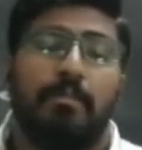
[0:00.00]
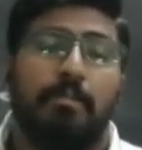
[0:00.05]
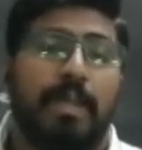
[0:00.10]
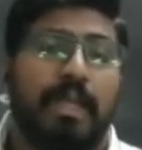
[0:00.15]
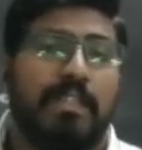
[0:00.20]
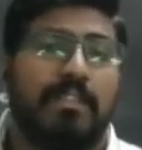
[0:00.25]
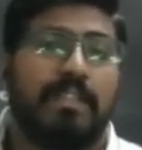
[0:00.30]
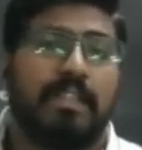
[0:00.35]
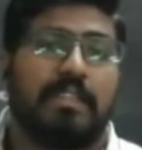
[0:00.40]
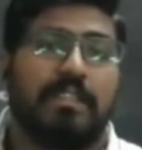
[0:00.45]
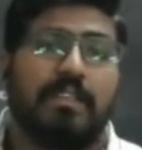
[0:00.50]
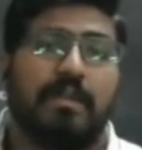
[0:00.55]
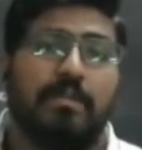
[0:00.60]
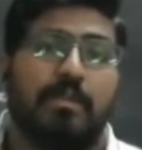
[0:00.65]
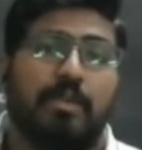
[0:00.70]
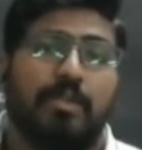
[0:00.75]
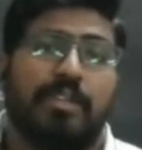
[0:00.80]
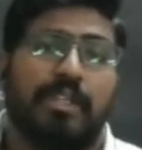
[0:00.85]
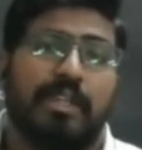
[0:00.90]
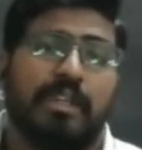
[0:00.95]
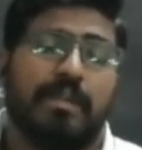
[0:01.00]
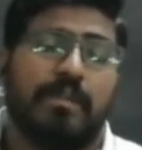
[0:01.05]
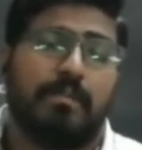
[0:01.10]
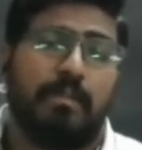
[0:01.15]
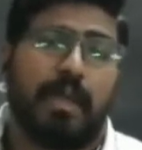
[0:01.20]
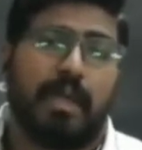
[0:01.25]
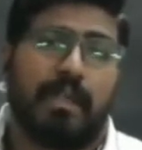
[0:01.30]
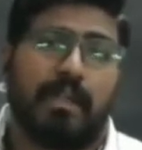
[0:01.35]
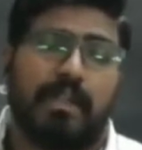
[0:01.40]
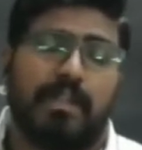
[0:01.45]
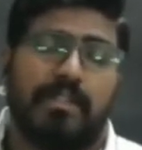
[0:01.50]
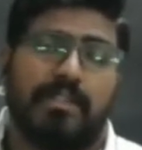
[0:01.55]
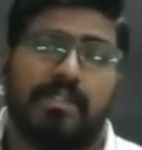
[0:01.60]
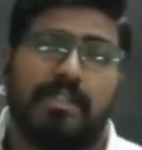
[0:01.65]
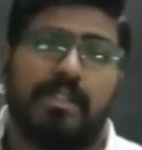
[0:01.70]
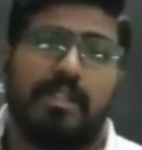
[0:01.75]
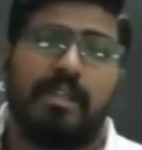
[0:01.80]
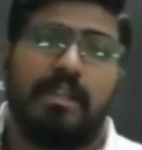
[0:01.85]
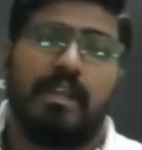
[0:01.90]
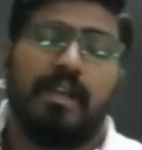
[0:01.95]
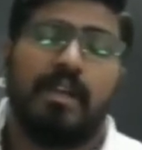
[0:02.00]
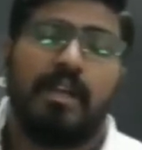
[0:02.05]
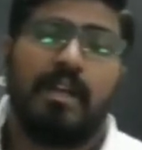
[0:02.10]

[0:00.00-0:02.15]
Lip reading: basics about the magnets.